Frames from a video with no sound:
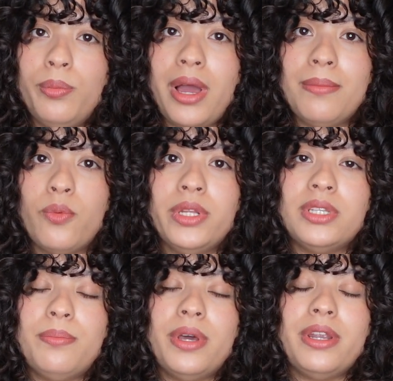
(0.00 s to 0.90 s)
but I'm going to
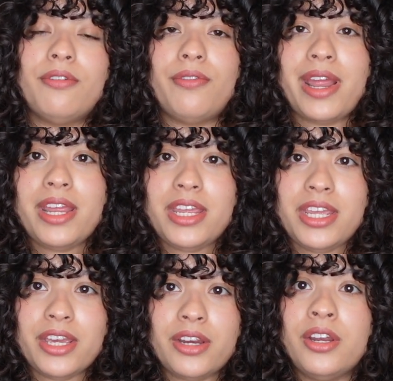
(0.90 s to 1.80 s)
put it right
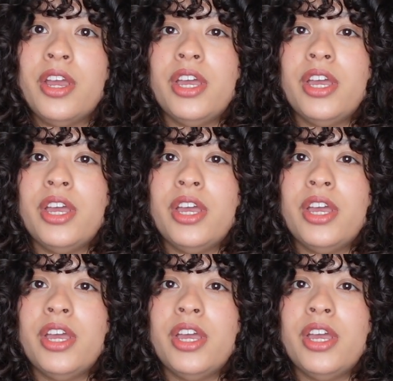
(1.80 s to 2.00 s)
here.